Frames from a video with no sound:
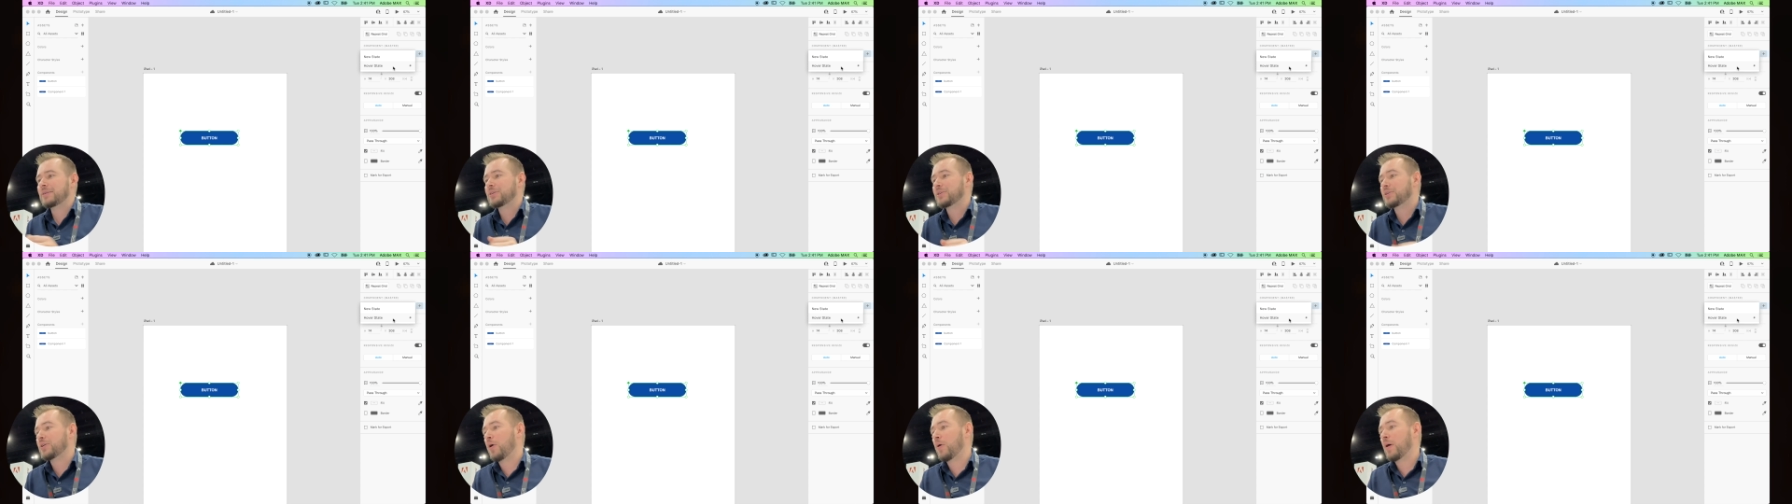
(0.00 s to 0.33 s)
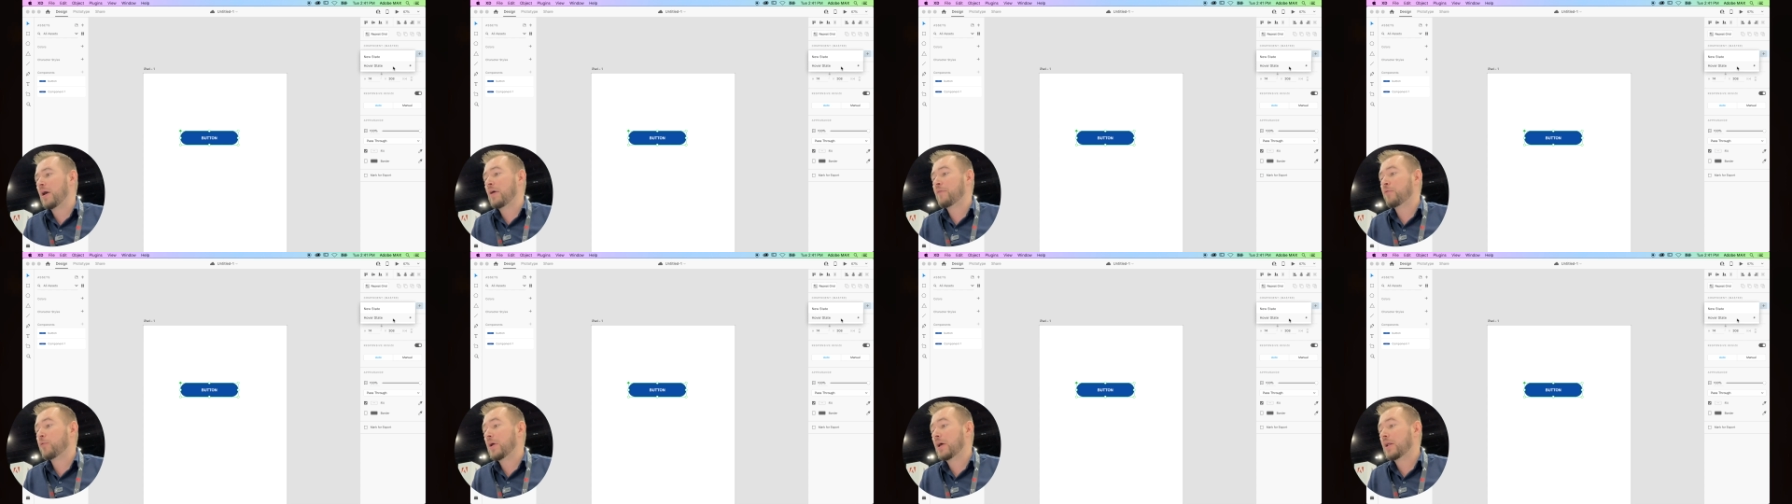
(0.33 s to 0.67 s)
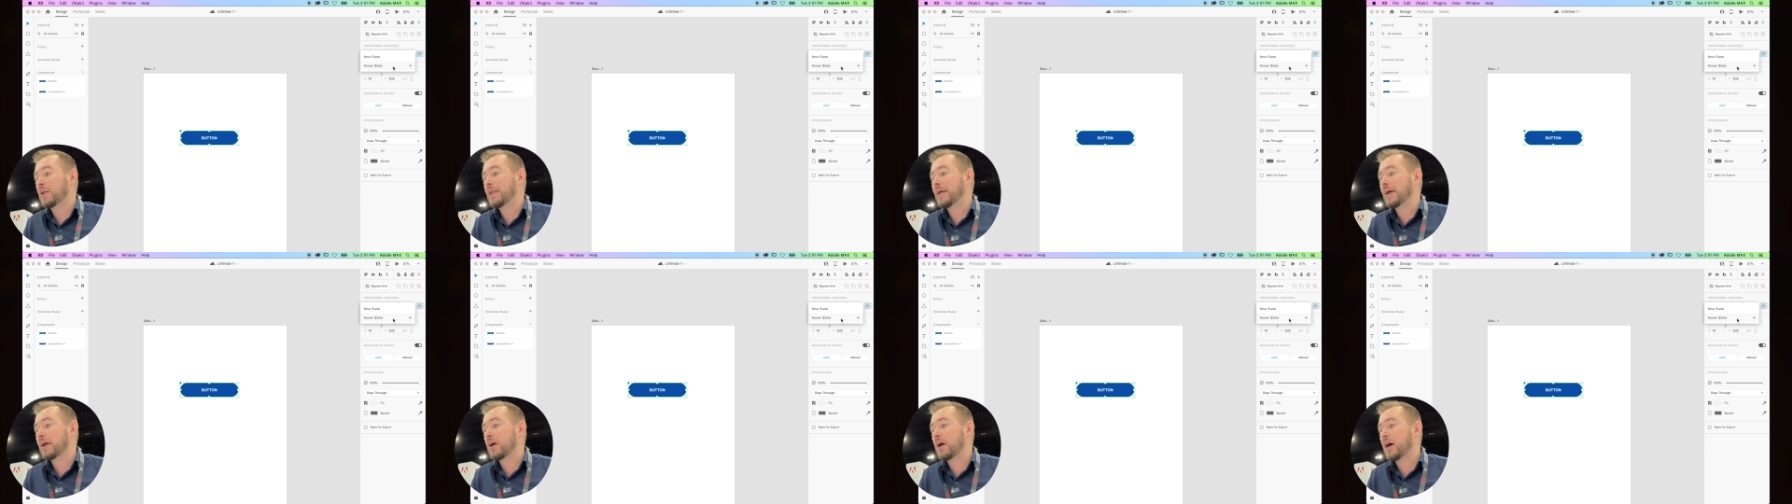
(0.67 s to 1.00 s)
So if we
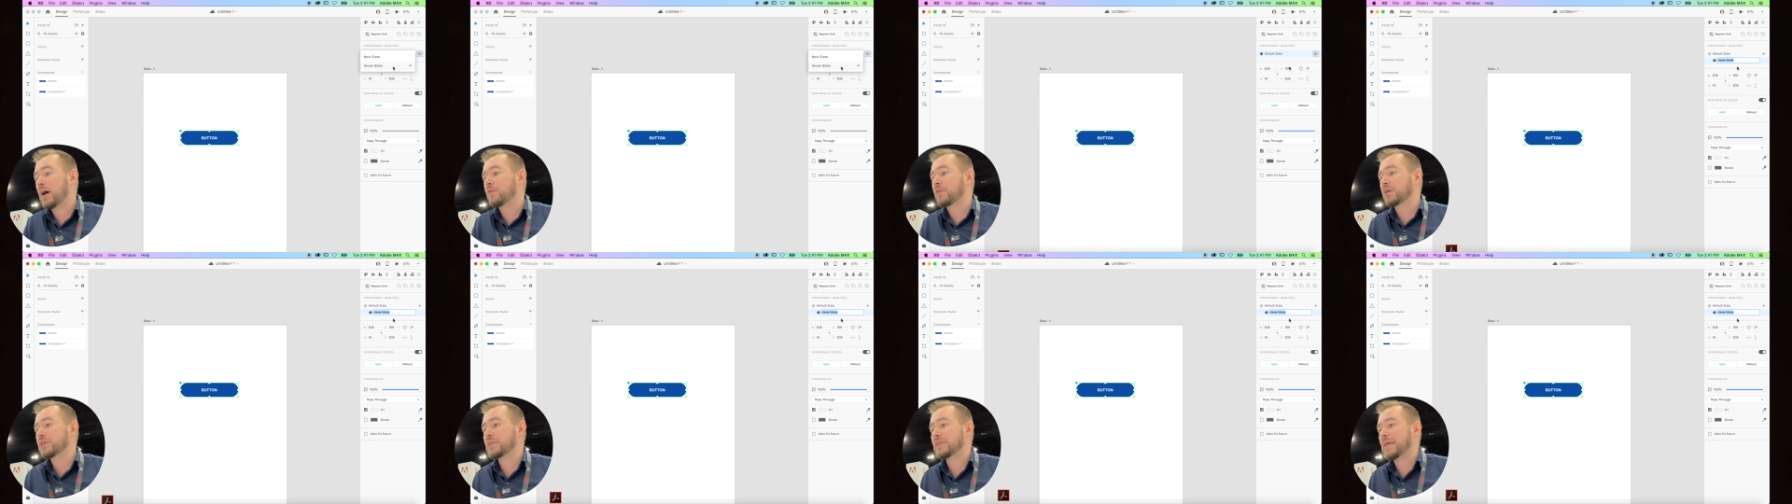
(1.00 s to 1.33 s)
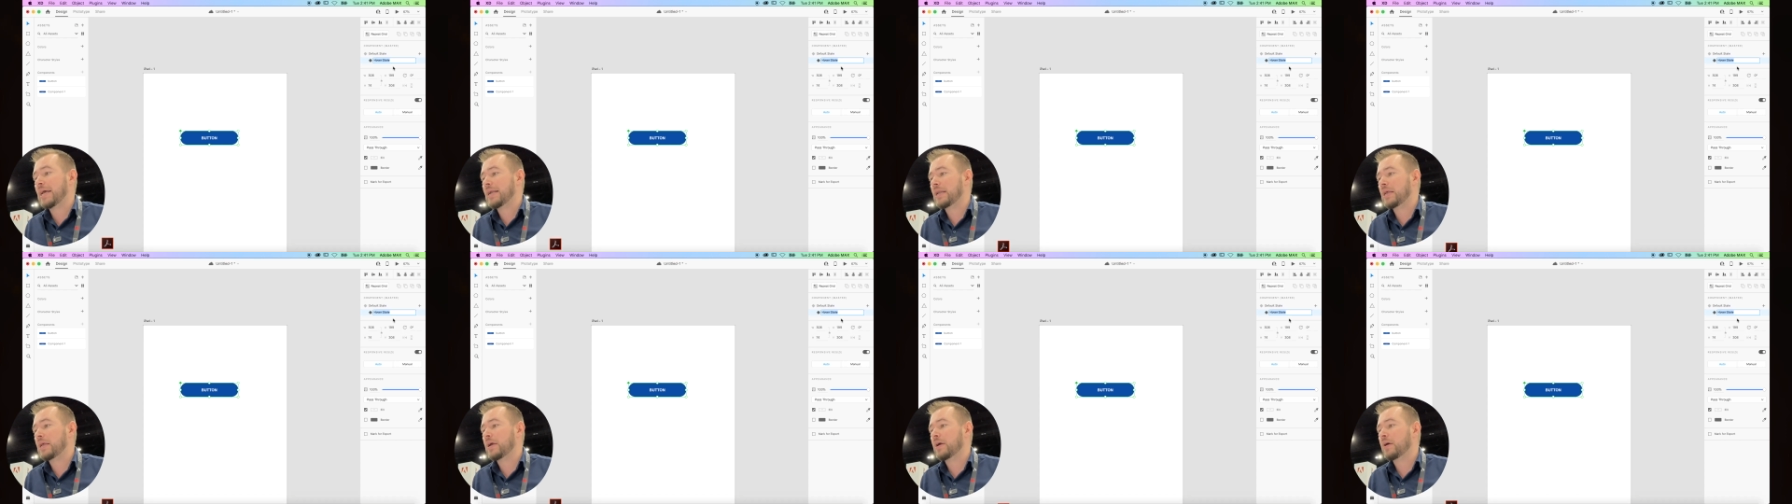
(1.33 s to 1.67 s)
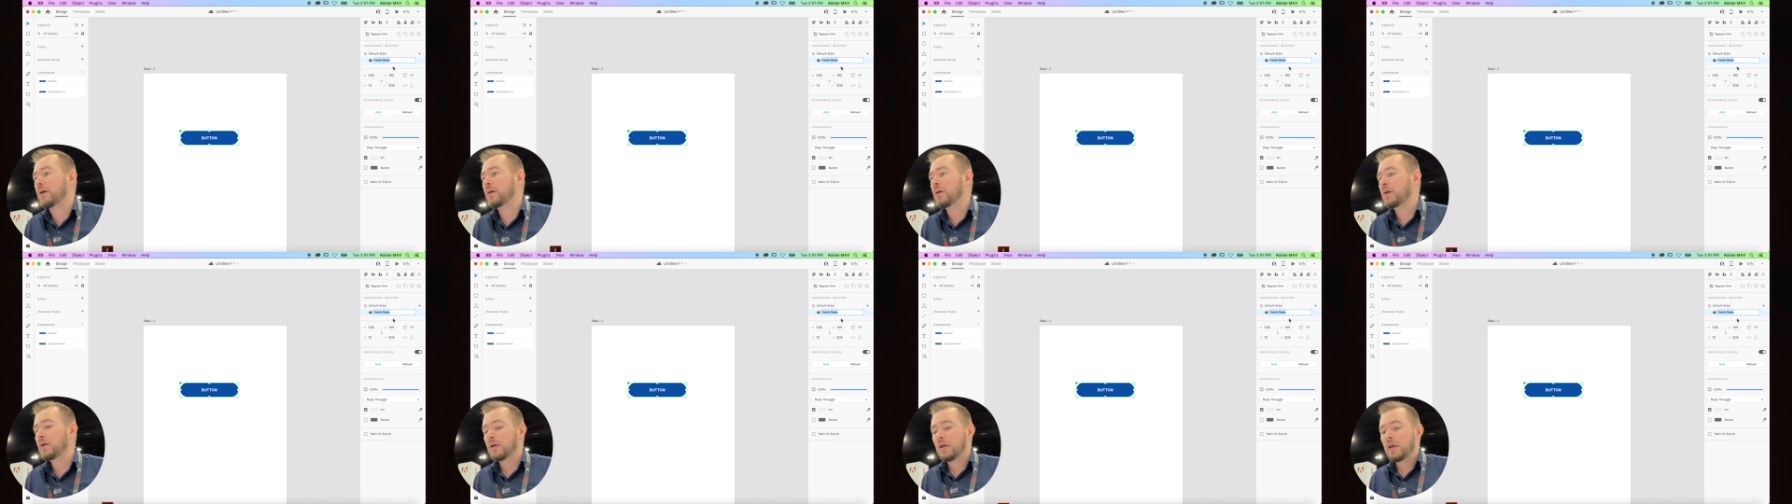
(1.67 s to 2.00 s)
click hover state
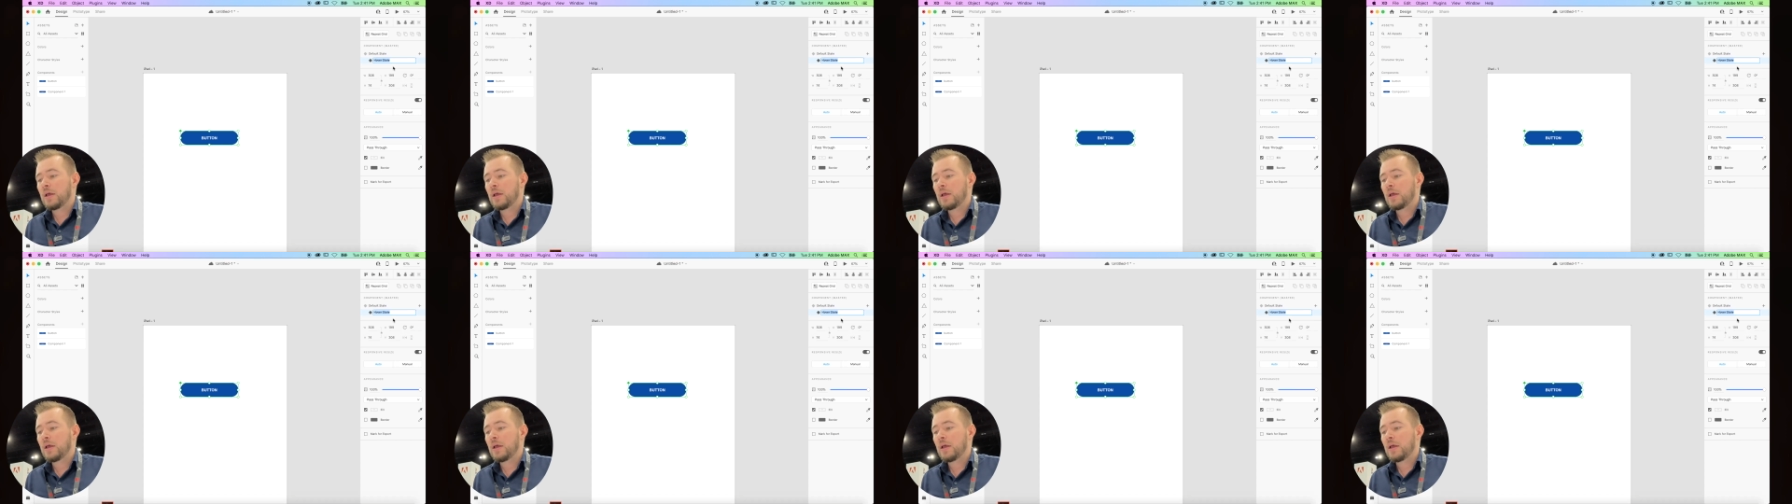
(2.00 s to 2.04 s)
here,